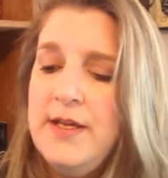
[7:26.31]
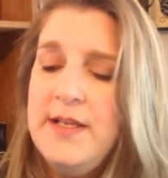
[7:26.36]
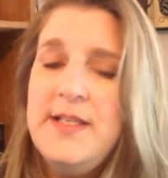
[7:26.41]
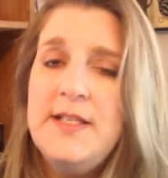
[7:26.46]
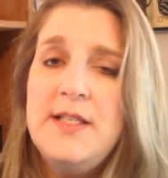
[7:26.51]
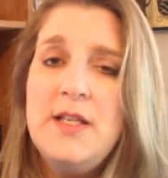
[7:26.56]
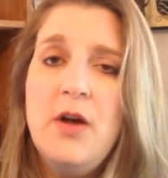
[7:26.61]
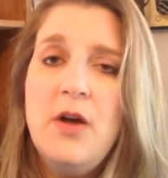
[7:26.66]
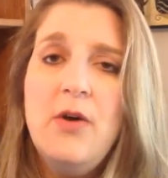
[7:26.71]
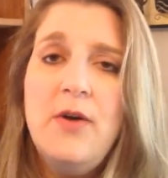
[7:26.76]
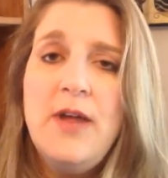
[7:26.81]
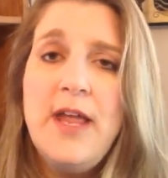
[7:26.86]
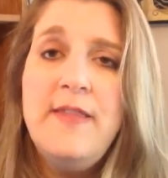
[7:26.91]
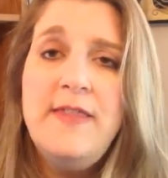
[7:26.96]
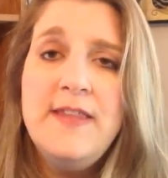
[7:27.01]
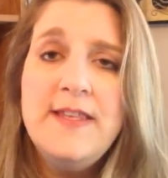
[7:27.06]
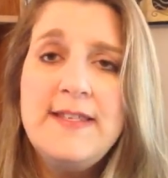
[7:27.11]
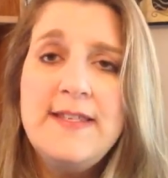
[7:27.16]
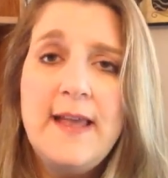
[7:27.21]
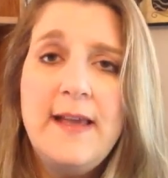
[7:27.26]
So
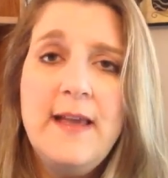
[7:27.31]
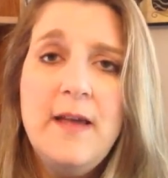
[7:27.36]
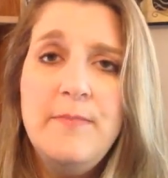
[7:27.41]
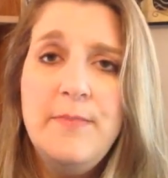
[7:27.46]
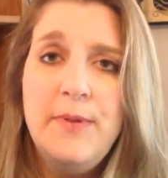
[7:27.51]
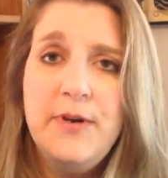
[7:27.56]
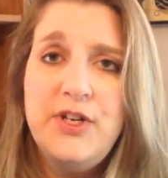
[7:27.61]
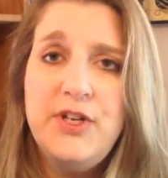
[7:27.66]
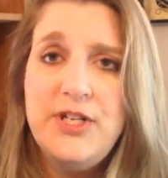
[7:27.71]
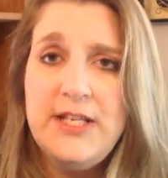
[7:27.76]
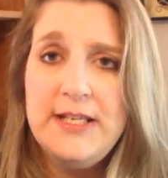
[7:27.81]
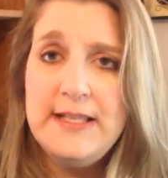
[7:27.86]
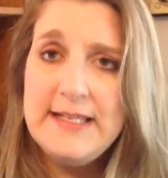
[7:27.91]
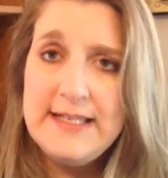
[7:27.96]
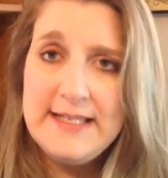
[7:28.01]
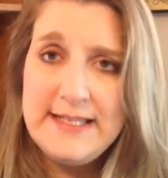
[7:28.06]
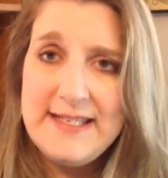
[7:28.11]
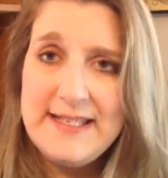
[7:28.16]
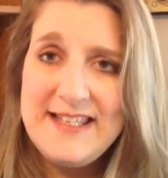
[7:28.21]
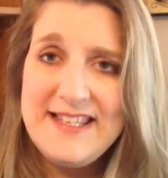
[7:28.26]
in the 2nd book, she
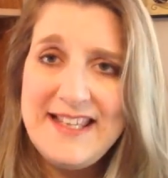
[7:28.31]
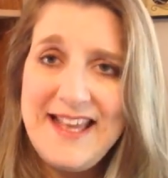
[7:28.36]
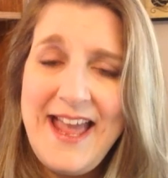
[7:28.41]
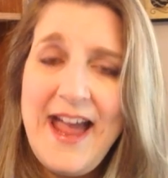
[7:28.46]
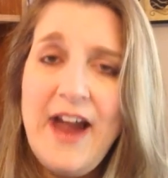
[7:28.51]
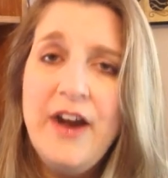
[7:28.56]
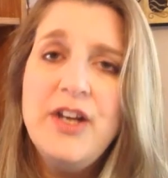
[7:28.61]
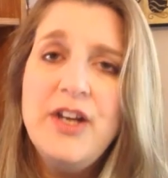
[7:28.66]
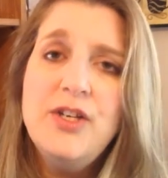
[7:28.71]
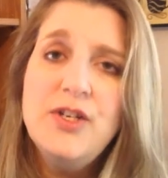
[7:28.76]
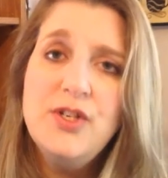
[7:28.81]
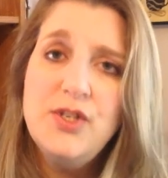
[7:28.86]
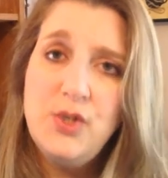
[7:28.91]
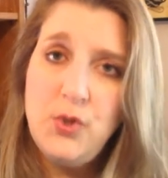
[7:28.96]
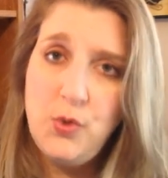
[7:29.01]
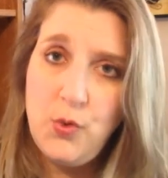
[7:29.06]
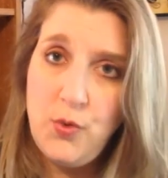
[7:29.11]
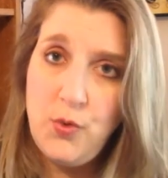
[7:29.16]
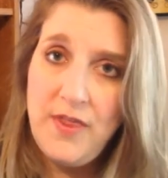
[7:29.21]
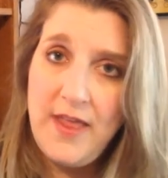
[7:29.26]
lists the characters,
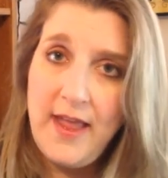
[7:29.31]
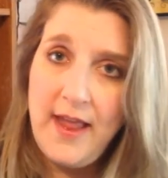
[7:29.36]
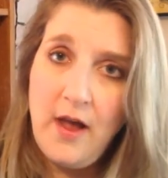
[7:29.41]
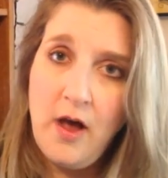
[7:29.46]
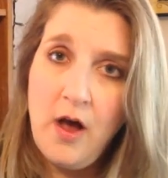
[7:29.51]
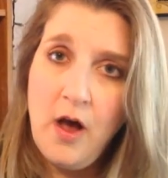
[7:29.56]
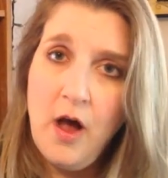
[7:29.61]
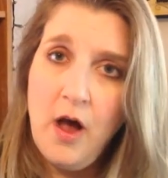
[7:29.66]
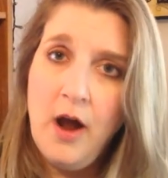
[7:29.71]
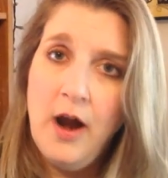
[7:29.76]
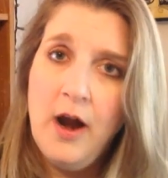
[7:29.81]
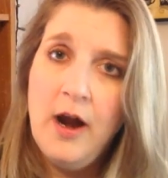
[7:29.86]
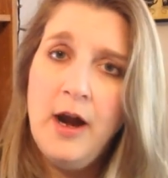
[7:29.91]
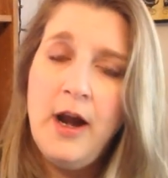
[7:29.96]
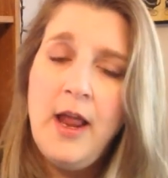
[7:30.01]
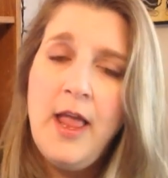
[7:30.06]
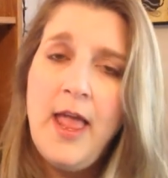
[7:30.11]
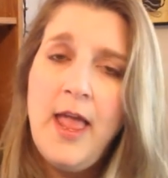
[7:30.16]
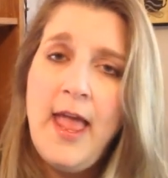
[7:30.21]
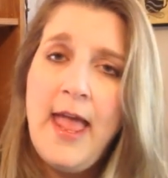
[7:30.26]
who they are,
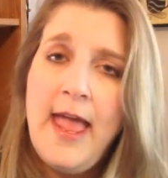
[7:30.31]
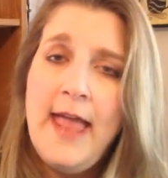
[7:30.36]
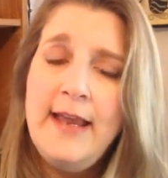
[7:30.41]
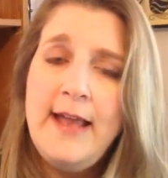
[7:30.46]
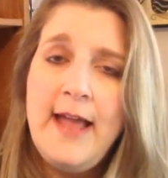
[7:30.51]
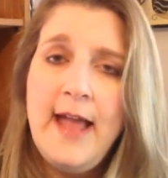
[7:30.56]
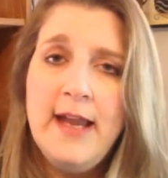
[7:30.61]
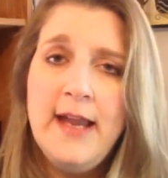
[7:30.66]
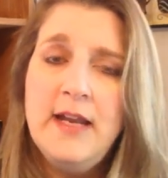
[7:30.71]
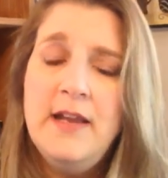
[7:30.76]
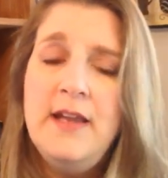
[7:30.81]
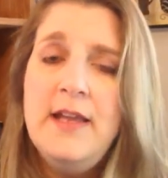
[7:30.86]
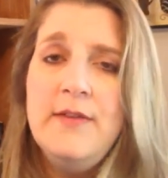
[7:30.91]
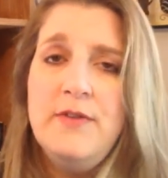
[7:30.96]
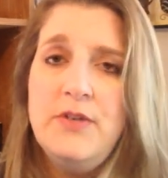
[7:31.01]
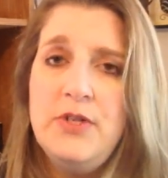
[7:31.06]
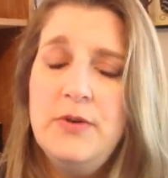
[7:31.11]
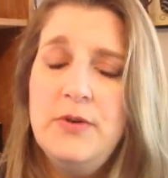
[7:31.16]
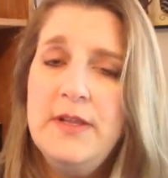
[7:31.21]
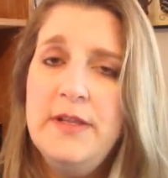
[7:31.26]
and kind of
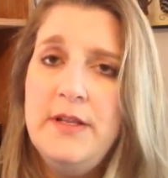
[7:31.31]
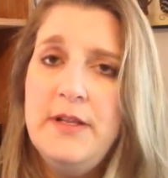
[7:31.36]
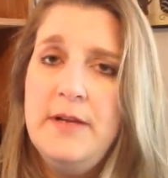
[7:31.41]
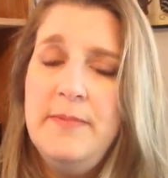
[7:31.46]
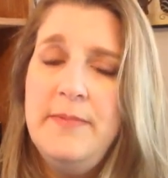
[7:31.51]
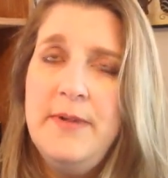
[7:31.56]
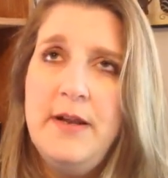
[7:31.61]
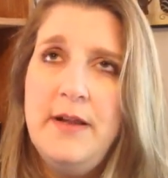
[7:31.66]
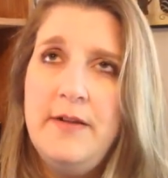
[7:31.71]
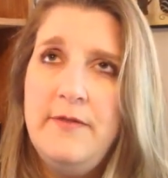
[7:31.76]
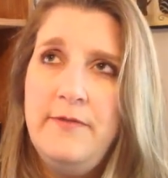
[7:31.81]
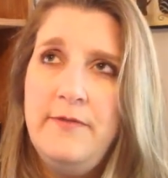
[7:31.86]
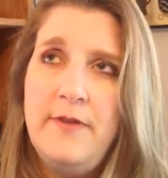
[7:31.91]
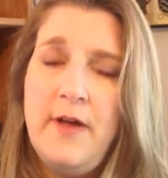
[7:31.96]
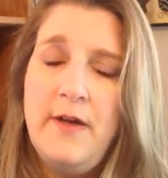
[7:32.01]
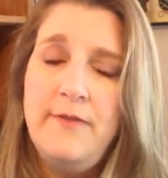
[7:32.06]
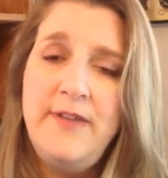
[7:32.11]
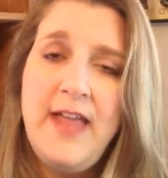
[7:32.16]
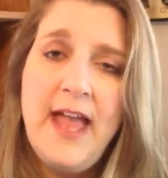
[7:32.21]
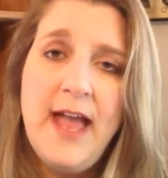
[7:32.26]
gives you a little bit
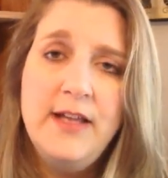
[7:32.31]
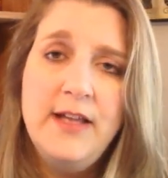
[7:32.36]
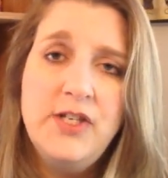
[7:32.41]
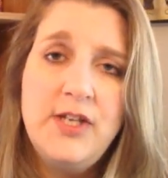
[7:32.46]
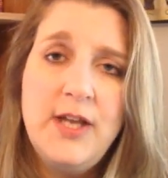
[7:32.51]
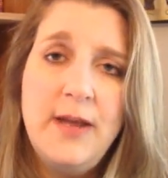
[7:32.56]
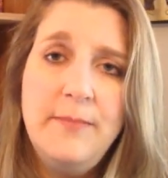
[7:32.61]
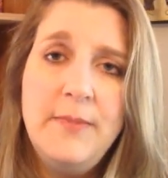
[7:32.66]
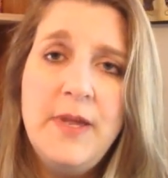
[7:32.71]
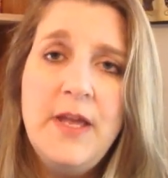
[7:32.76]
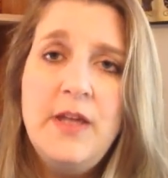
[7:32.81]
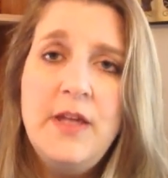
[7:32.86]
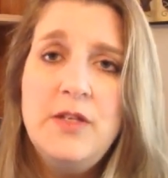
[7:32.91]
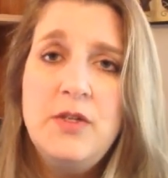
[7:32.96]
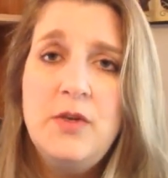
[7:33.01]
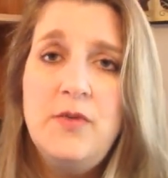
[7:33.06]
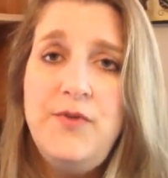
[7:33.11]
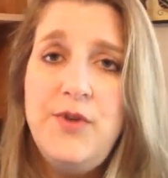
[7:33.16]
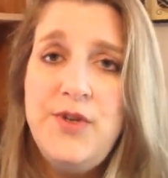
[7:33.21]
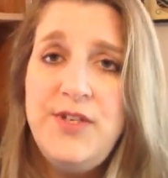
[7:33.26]
of catch up.
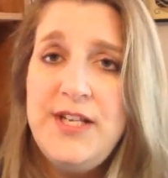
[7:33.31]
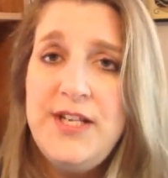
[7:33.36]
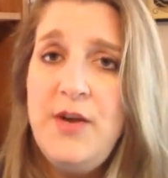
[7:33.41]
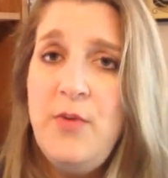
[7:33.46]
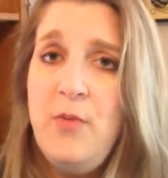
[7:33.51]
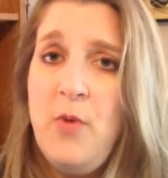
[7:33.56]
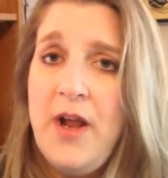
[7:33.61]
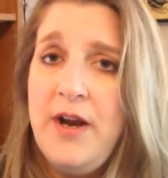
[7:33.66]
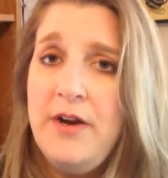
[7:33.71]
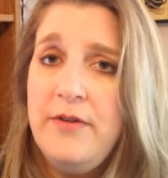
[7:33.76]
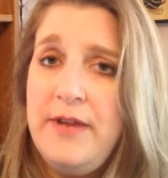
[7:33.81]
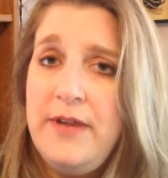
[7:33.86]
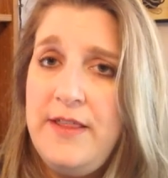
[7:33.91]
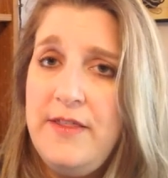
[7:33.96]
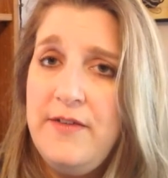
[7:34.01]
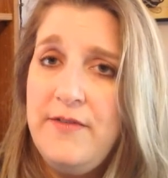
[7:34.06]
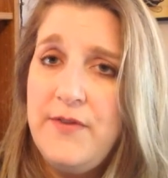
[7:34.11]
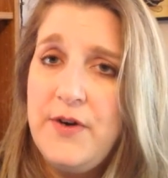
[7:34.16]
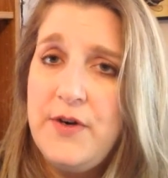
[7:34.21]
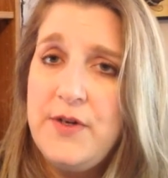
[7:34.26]
So if you didn't want to read
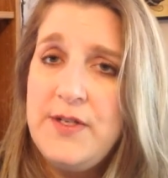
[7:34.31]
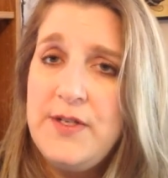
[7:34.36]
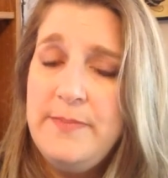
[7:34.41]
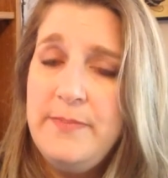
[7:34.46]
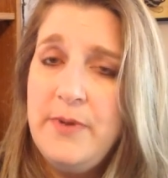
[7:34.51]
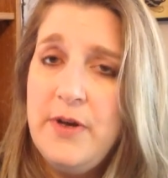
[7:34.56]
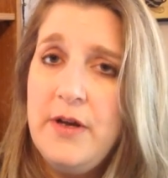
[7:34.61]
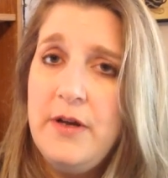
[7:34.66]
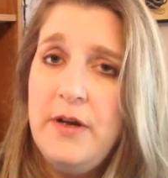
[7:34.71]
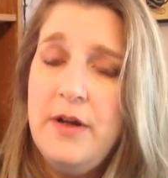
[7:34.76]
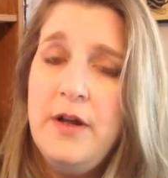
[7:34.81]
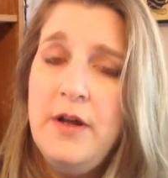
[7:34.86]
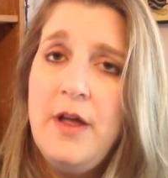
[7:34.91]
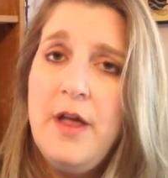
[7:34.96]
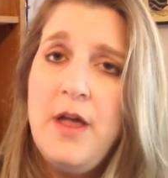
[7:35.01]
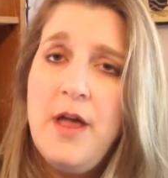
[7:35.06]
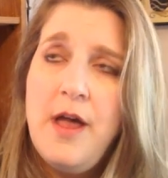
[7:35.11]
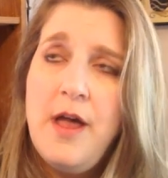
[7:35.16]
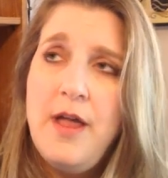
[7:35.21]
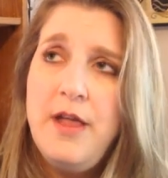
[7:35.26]
the 1st book,
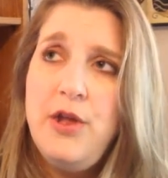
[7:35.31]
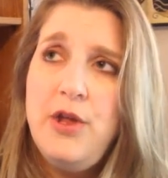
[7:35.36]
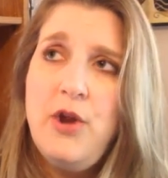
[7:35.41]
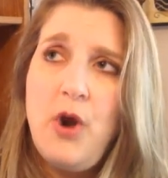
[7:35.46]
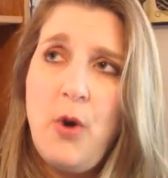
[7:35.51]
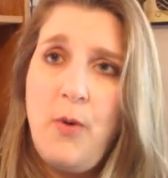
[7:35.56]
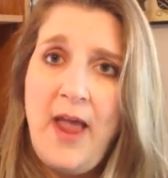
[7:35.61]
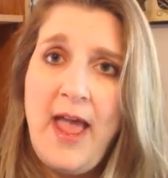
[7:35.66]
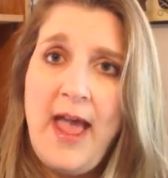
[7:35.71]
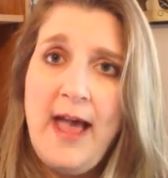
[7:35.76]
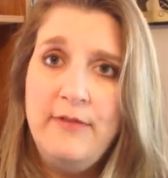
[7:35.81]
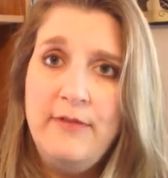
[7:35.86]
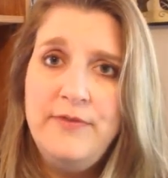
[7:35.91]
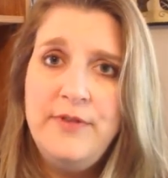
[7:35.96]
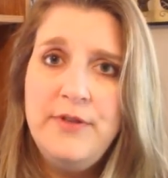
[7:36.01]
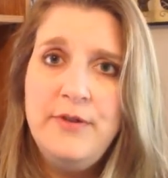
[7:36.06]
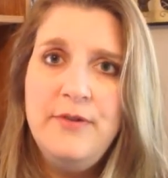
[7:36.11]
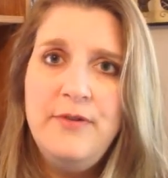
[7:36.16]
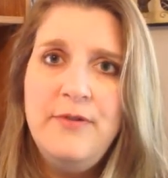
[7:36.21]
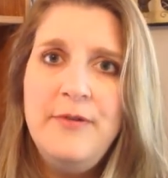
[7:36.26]
you don't have
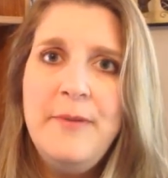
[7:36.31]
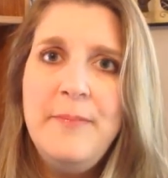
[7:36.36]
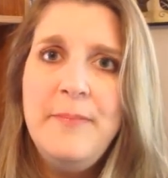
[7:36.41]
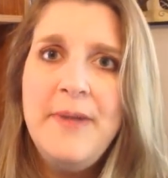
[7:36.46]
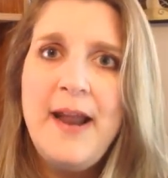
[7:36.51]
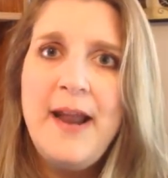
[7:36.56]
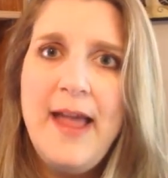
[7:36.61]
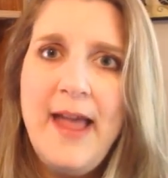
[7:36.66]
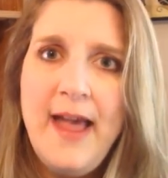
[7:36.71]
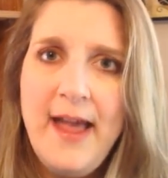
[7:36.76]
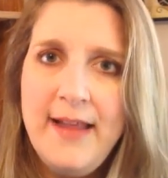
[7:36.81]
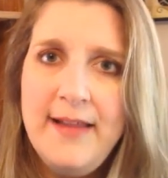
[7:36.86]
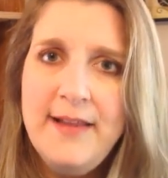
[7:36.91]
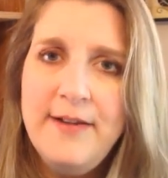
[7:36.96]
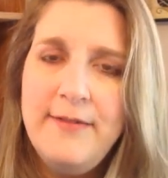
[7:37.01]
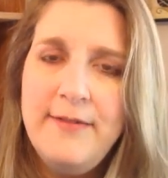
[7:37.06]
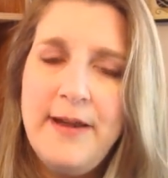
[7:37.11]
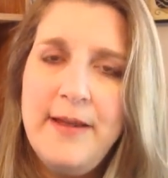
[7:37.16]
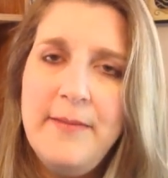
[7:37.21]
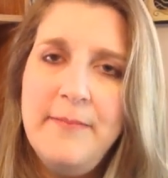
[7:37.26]
to, but I
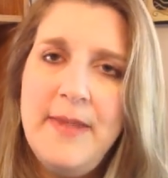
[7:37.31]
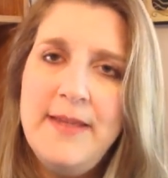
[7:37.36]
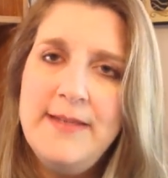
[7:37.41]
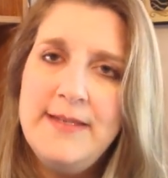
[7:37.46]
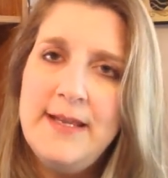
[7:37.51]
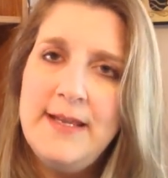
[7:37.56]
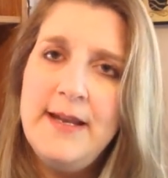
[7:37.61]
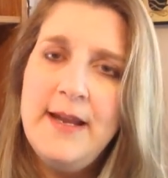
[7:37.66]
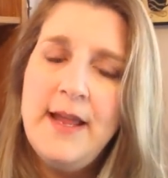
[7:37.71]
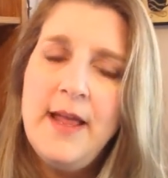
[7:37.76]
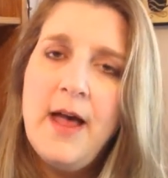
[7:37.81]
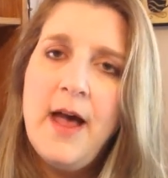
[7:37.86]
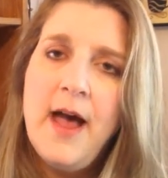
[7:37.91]
highly recommend it.